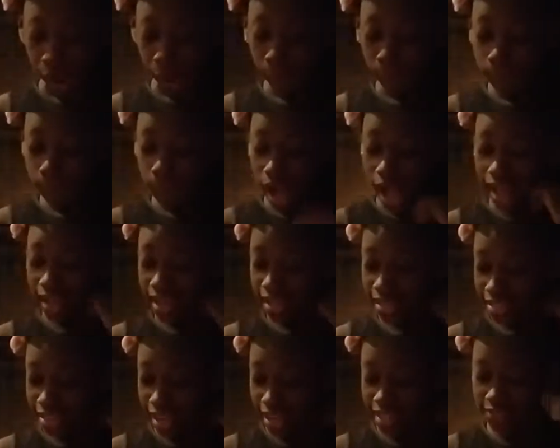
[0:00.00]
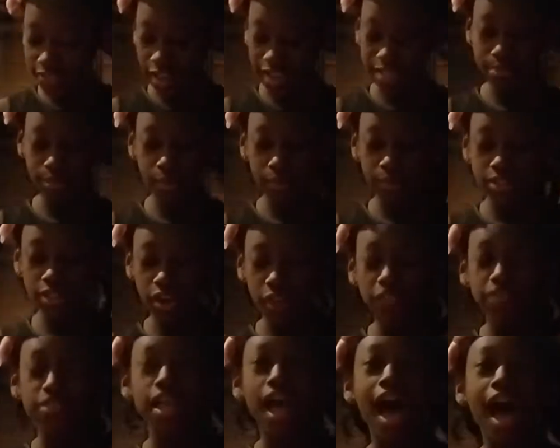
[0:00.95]
My next fact about myself
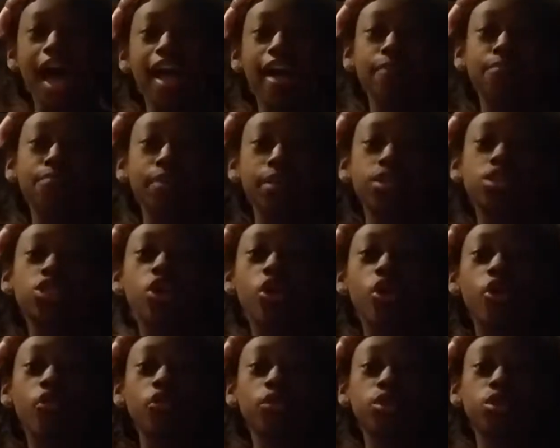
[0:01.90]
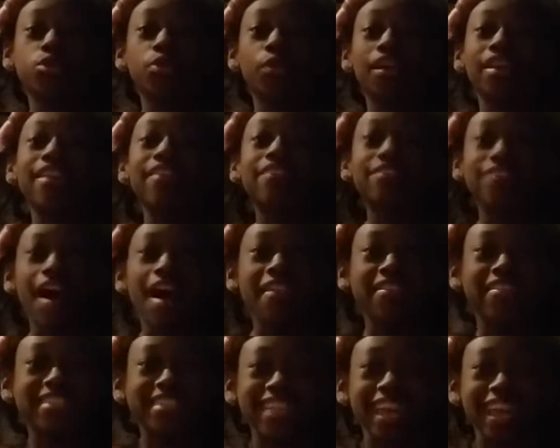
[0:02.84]
is that I have been to over 25
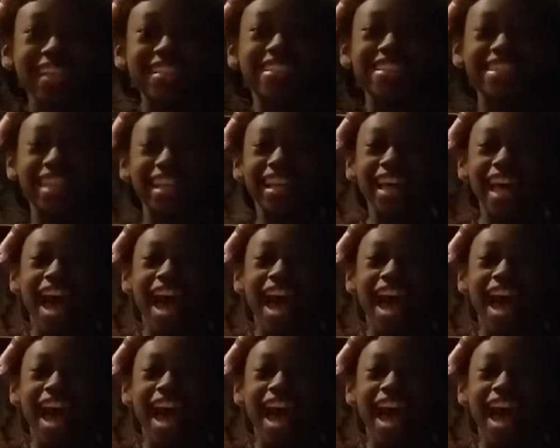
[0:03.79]
states.